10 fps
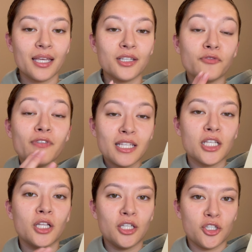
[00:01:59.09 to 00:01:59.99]

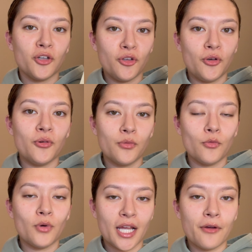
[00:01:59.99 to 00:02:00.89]
physically show you
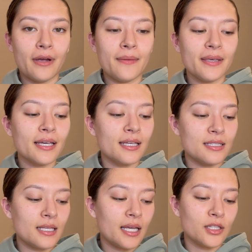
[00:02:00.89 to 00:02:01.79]
what I write because
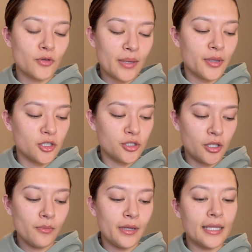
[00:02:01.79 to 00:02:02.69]
it's quite personal,
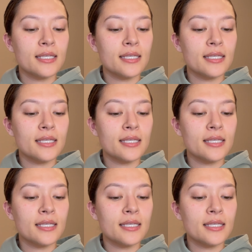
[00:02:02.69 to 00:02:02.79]
but